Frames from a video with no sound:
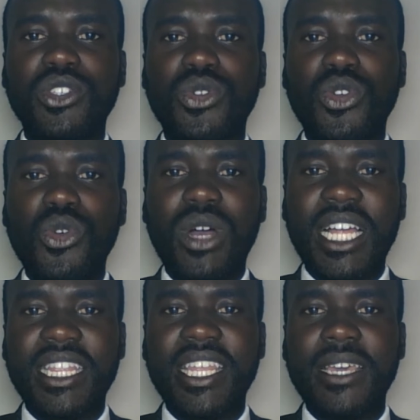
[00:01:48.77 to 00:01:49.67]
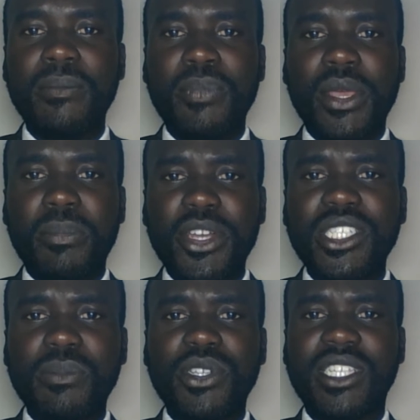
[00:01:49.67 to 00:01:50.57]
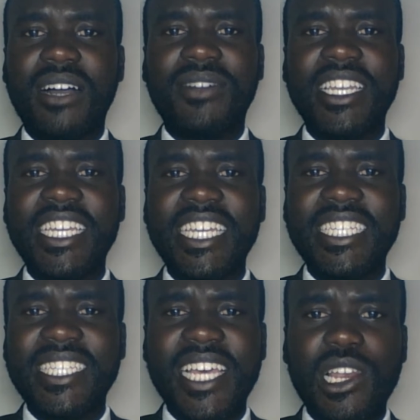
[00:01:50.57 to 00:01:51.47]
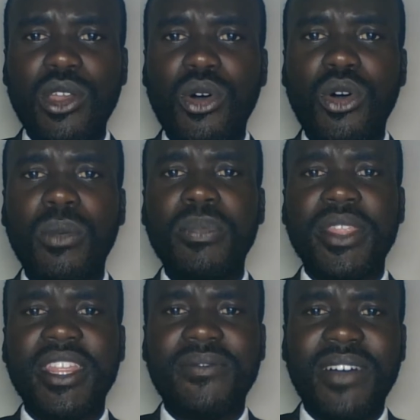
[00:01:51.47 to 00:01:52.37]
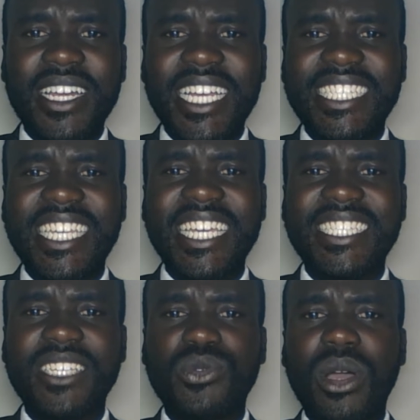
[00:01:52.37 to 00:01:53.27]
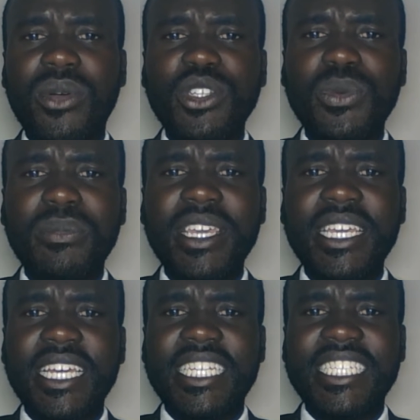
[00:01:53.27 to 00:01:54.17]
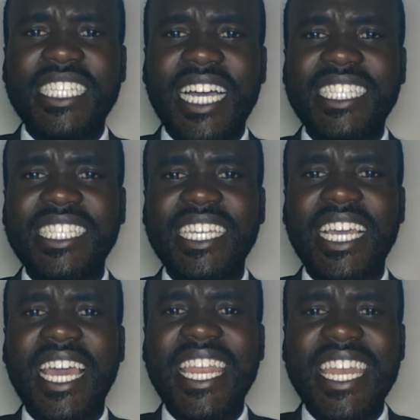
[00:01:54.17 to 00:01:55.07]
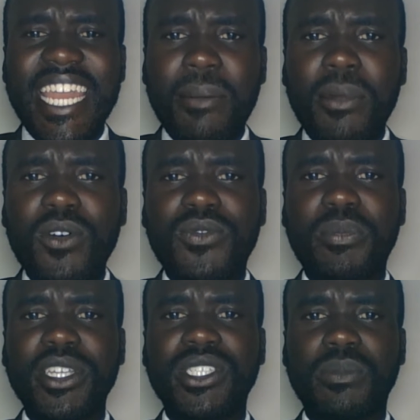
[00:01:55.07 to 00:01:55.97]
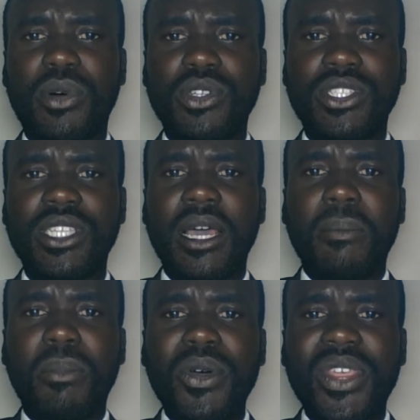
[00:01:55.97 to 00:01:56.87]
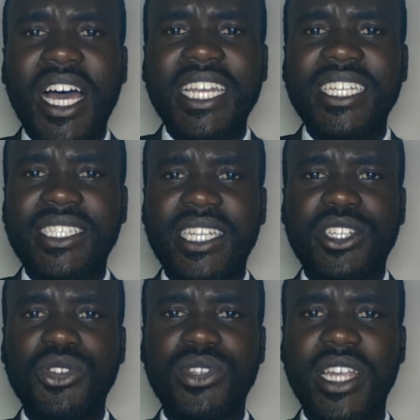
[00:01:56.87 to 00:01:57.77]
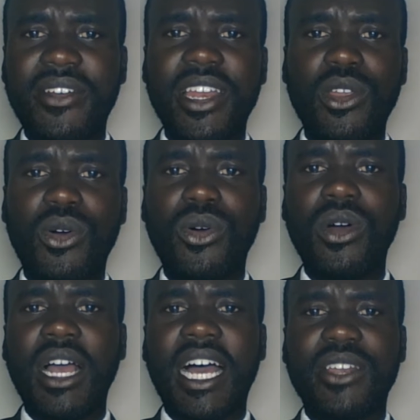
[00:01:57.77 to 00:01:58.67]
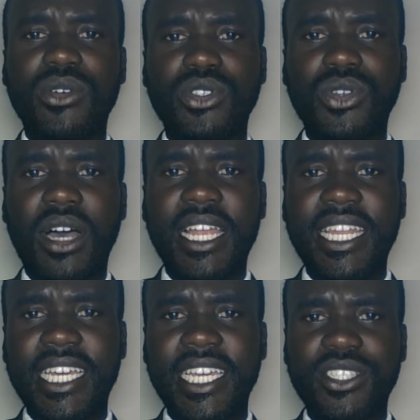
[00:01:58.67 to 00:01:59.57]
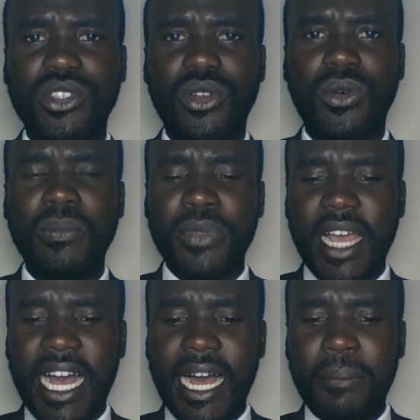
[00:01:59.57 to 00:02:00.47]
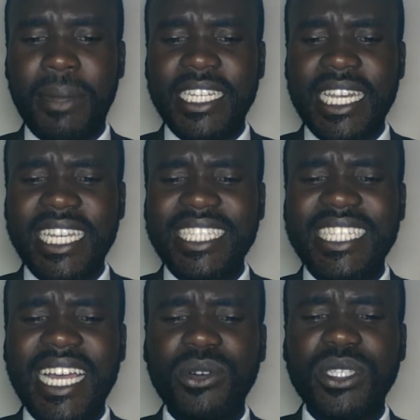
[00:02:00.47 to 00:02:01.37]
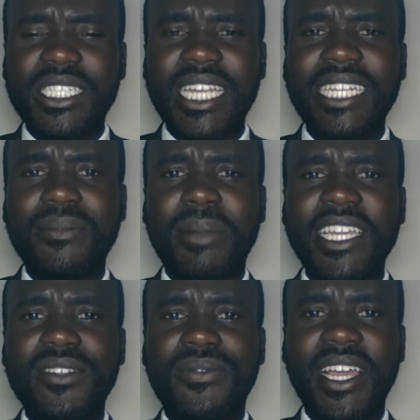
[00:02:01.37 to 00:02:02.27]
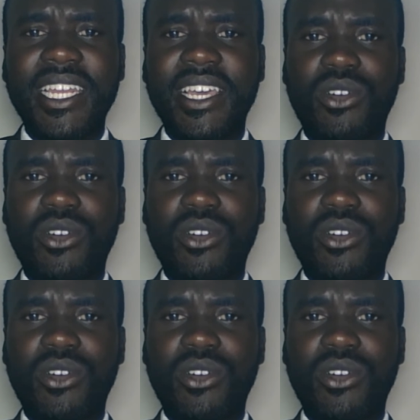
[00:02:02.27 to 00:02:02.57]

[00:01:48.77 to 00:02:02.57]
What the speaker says: to look at the principles governing it, the law, the various cases. We're going to be discussing a number of principles, both under statutory law and also under case law. But let's now start by defining a